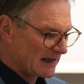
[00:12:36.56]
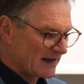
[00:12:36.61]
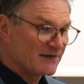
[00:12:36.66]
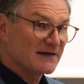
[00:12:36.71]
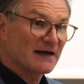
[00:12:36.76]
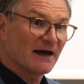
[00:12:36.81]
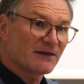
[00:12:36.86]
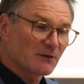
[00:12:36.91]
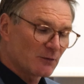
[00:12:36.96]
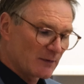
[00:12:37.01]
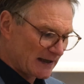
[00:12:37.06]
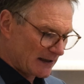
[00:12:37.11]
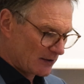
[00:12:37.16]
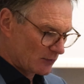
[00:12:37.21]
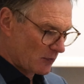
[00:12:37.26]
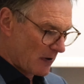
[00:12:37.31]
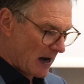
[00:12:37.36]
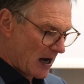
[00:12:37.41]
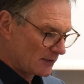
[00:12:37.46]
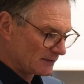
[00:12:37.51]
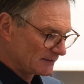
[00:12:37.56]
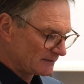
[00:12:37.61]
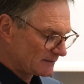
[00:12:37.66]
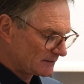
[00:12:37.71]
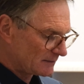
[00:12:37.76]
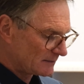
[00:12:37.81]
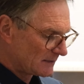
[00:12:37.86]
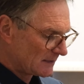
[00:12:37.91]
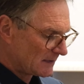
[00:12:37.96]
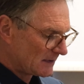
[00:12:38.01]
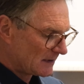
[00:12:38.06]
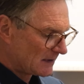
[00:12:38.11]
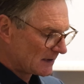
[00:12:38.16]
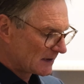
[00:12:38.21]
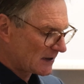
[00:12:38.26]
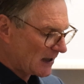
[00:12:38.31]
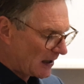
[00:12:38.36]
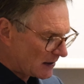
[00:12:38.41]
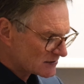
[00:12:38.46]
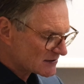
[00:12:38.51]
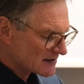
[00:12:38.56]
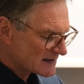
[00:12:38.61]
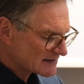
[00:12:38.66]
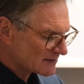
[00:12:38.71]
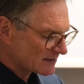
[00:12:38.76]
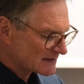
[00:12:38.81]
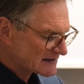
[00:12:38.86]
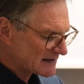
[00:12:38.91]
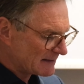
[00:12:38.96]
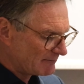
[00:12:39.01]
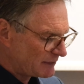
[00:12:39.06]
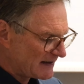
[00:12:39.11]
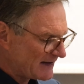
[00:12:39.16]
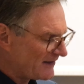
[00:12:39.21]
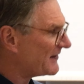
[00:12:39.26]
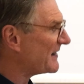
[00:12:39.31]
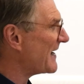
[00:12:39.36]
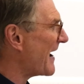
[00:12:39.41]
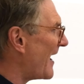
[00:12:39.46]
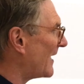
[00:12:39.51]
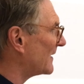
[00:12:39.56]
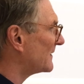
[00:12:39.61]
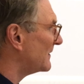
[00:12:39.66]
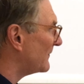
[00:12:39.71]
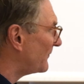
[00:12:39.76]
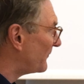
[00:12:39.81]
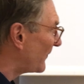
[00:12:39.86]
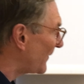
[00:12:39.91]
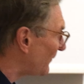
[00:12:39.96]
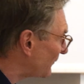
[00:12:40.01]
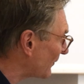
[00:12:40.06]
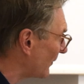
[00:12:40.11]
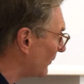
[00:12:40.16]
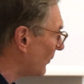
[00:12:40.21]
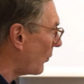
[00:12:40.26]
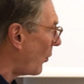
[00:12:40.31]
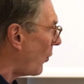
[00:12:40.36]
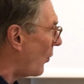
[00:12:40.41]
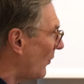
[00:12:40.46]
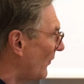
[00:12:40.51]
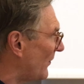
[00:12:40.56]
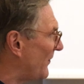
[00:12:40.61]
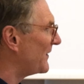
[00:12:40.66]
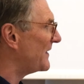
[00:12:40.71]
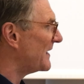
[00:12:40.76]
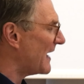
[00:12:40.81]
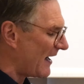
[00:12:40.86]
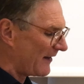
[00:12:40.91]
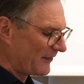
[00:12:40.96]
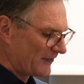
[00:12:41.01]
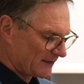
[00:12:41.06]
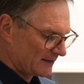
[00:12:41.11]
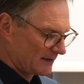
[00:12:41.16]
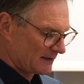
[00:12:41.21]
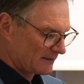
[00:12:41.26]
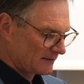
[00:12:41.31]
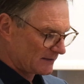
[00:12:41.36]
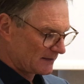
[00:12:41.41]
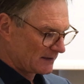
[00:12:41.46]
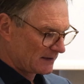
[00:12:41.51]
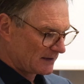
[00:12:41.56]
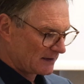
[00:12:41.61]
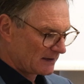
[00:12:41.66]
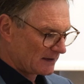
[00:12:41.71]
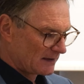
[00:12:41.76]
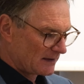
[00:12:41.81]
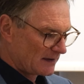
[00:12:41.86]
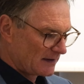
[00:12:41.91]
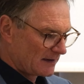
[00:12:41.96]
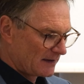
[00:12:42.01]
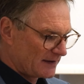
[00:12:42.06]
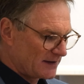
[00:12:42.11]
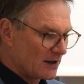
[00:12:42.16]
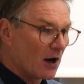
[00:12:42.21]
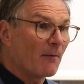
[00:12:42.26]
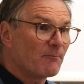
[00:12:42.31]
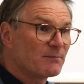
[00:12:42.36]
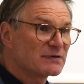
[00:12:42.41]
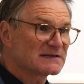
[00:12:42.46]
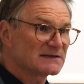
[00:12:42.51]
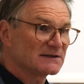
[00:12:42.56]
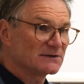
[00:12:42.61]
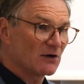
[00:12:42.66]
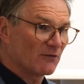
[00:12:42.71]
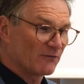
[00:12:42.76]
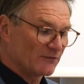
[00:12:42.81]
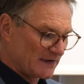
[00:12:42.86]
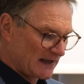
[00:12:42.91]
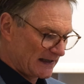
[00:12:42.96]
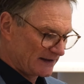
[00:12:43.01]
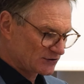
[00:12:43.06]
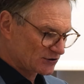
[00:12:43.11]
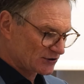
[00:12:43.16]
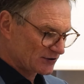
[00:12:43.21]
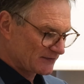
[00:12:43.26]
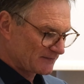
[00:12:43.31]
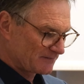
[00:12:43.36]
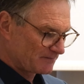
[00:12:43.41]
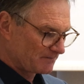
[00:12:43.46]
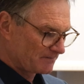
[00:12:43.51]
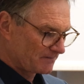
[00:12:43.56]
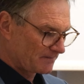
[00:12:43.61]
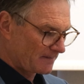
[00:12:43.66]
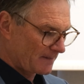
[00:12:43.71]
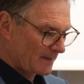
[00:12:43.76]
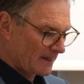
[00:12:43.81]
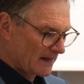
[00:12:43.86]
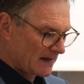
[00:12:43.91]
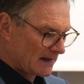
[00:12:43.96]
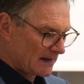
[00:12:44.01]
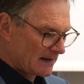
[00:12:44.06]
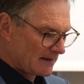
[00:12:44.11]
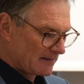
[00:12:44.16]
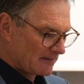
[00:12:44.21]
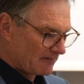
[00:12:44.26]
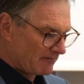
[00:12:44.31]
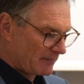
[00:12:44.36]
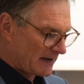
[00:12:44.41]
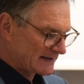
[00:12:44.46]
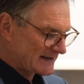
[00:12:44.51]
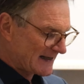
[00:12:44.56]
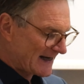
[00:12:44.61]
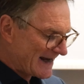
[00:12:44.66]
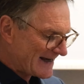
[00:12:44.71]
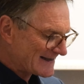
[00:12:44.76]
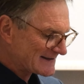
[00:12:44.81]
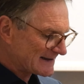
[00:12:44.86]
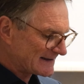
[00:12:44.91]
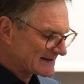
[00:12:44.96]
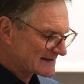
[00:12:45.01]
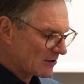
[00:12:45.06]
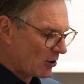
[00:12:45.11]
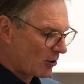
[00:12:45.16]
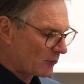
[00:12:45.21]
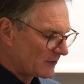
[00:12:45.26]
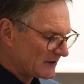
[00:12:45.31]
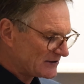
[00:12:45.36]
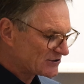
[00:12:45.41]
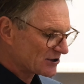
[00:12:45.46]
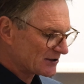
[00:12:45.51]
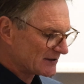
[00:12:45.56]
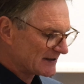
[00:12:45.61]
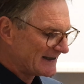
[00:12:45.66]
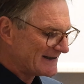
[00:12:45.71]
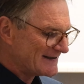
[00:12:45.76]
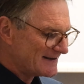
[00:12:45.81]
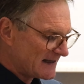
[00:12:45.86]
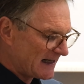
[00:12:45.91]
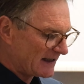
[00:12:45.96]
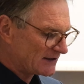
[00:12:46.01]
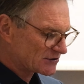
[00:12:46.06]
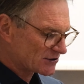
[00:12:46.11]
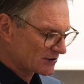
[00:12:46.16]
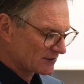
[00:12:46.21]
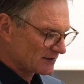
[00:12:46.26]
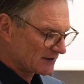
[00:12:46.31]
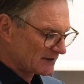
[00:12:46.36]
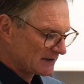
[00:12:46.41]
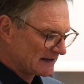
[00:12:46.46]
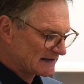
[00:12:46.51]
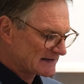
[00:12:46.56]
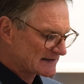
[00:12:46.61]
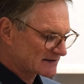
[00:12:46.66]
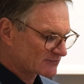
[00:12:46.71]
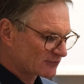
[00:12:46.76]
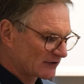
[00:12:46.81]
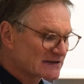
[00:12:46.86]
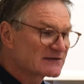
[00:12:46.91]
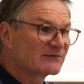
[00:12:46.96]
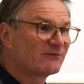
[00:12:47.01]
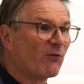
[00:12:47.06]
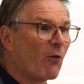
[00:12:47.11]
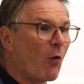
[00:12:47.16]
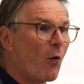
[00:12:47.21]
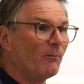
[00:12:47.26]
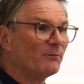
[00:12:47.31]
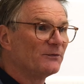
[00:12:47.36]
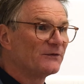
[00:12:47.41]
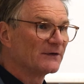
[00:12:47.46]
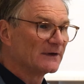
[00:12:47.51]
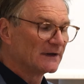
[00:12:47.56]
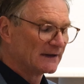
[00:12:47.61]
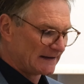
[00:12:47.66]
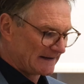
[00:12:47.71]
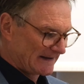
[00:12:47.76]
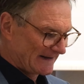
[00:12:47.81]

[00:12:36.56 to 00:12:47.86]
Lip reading: And the other way around, culture is not simply the artificial or the other, the opposite of nature, but has its origin in nature. It's transformed